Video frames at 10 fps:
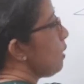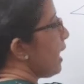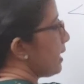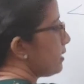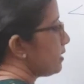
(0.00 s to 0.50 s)
to
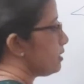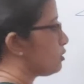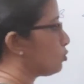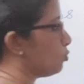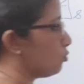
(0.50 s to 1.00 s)
angle
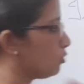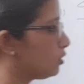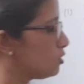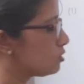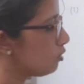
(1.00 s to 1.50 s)
2?
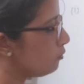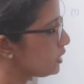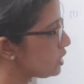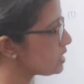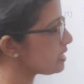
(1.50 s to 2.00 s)
So,
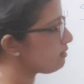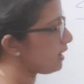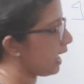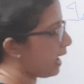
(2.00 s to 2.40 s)
which is our